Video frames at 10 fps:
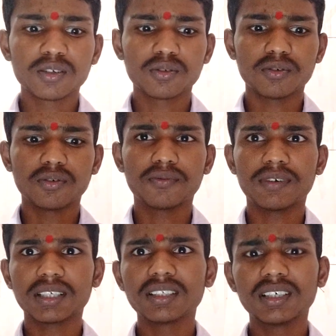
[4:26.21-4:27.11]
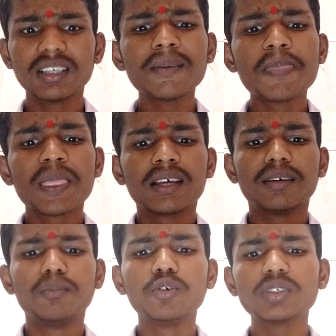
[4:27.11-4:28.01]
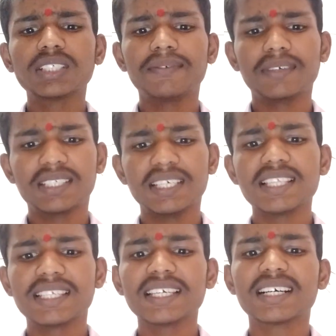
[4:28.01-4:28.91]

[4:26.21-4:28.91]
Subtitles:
So further, the most efficiency